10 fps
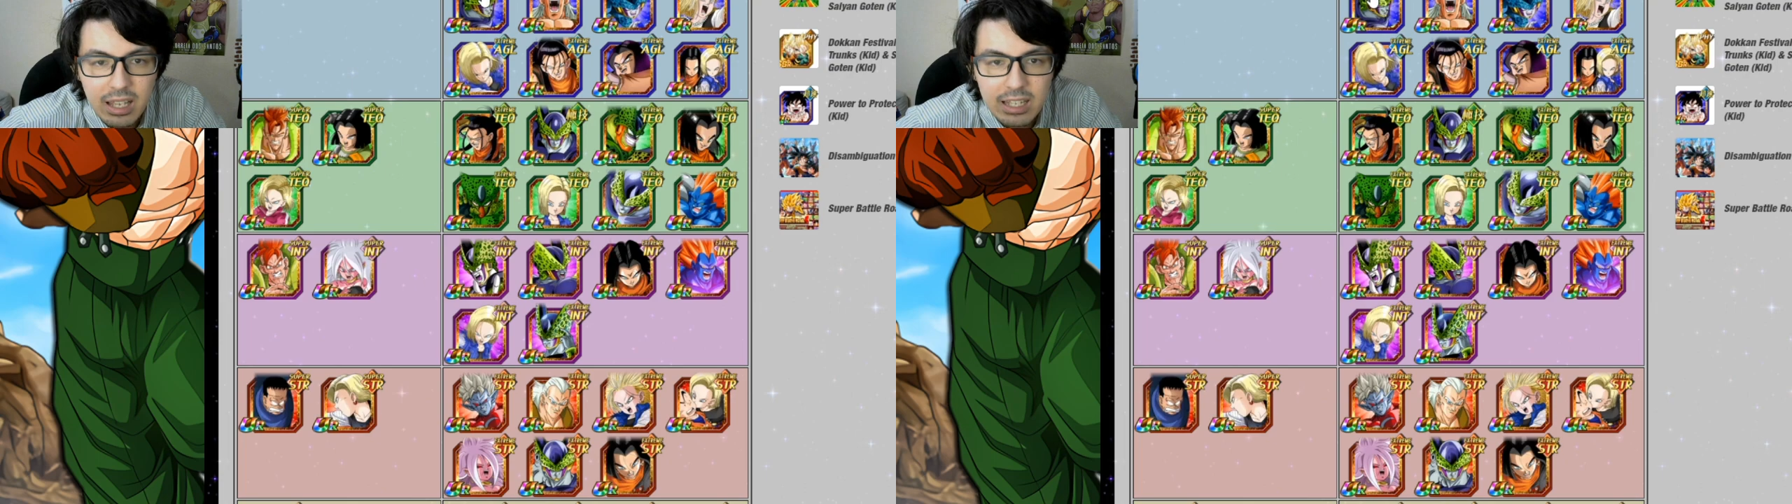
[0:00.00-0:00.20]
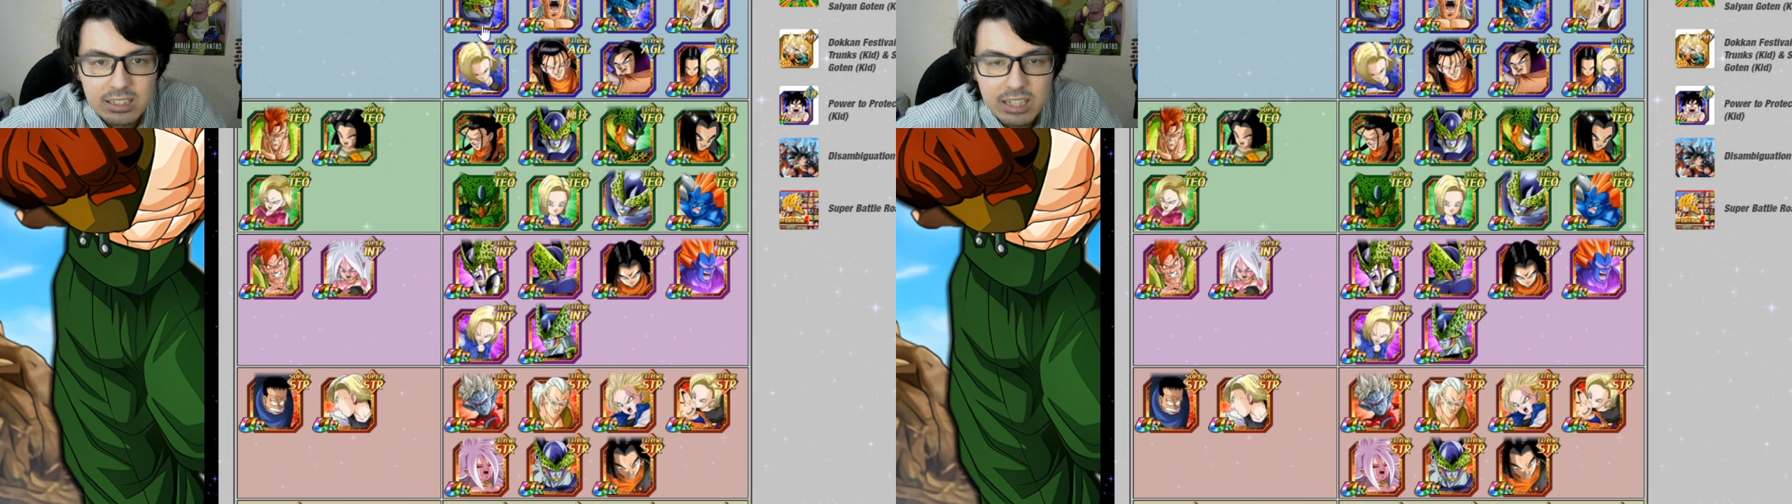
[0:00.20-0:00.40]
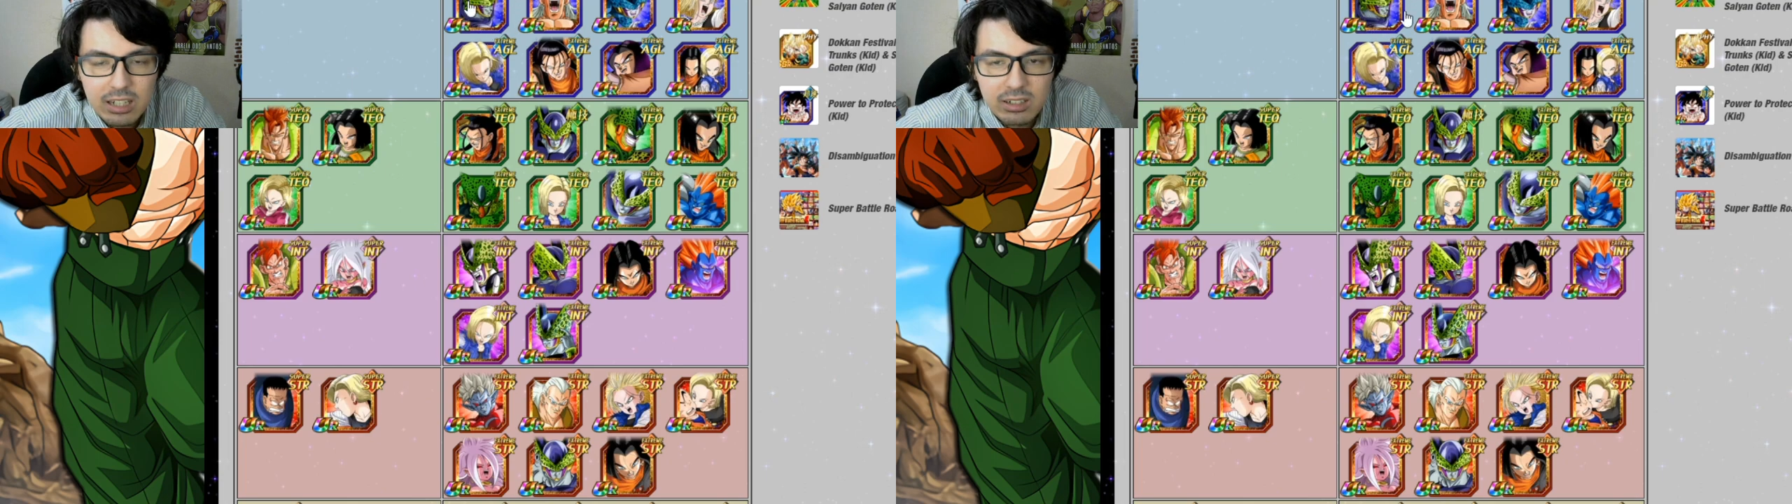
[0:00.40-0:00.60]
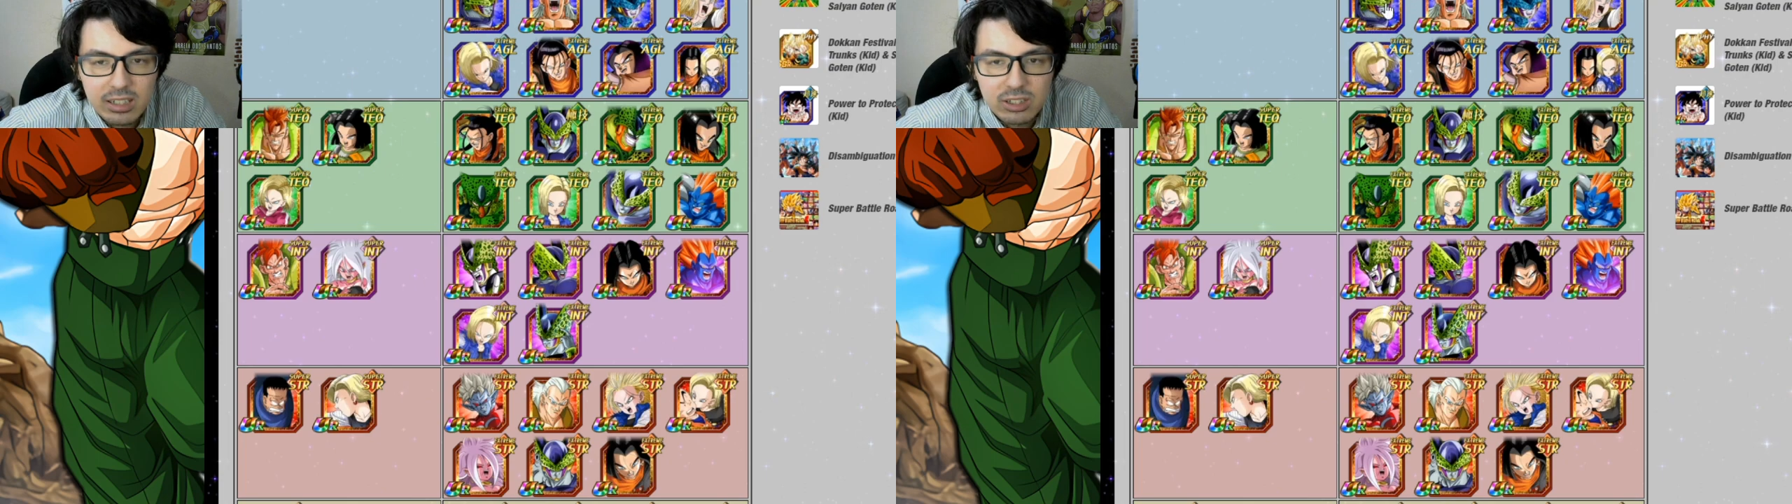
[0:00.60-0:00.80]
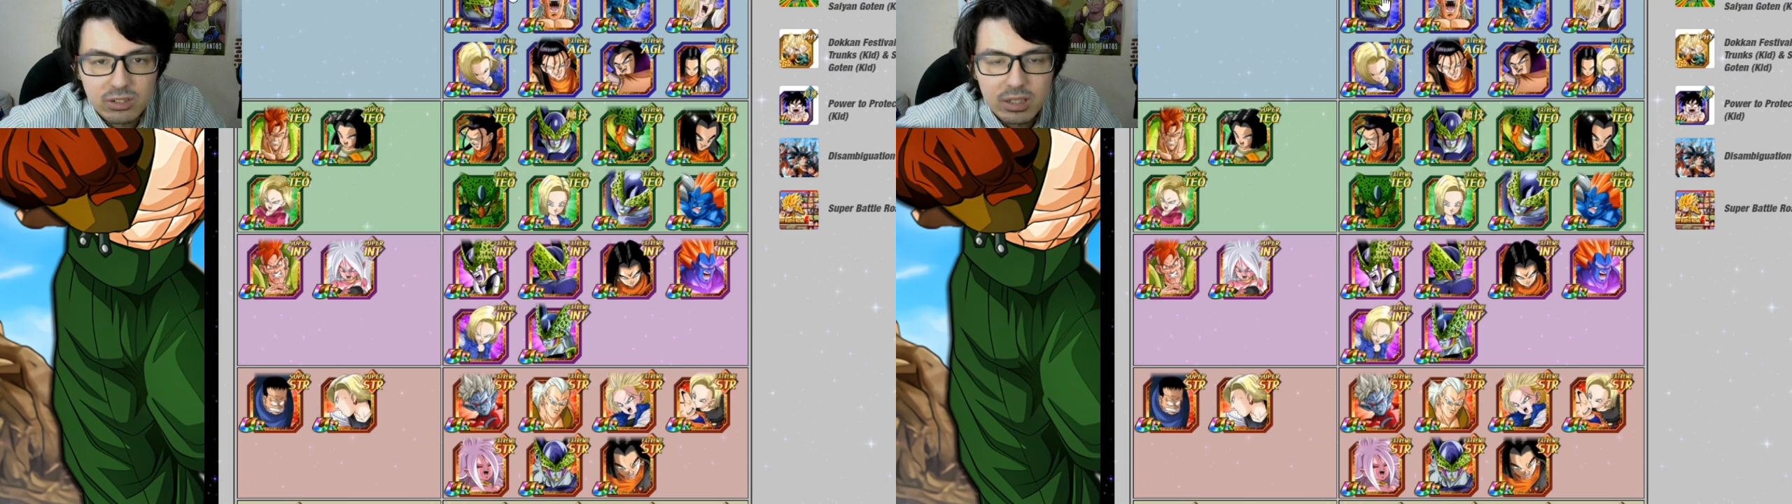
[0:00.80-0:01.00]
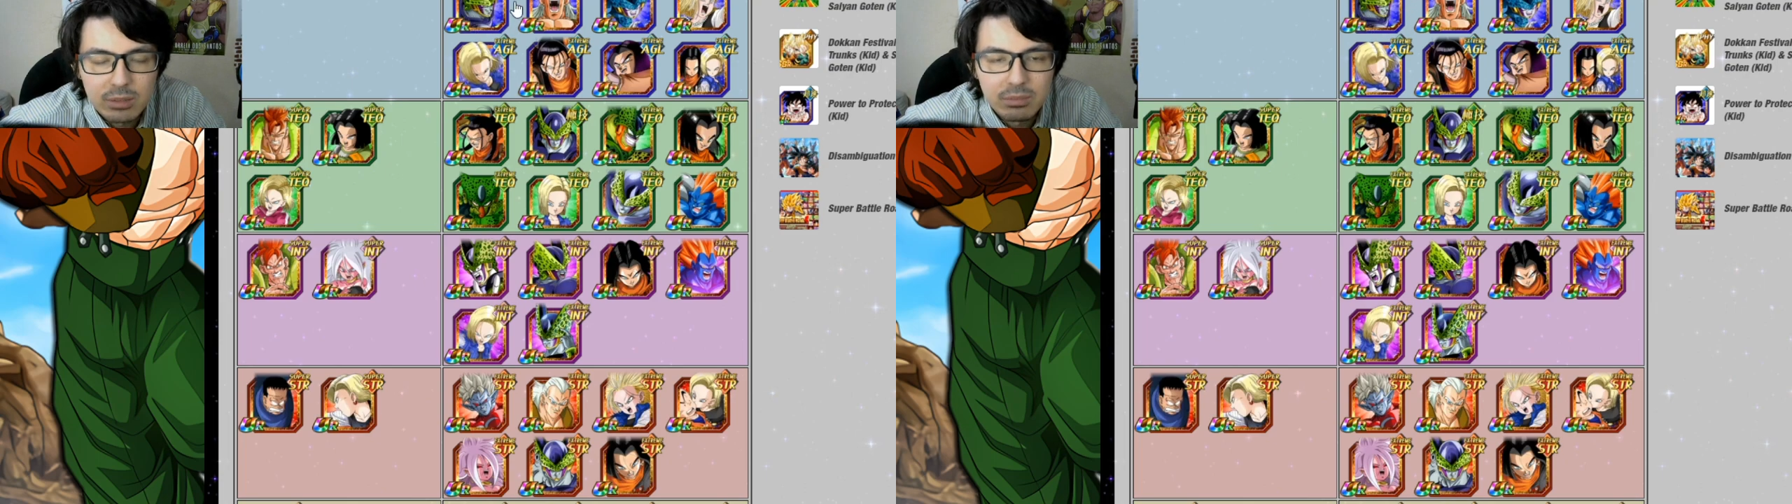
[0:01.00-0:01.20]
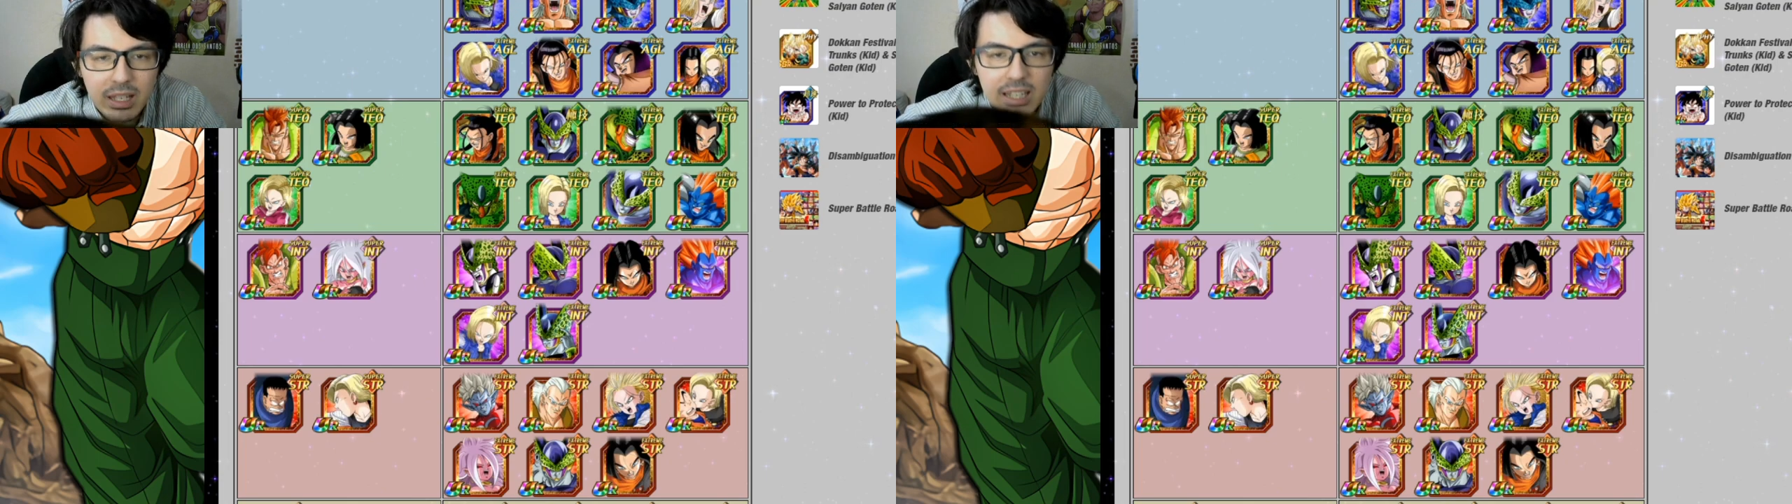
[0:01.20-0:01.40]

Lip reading: AGL Extreme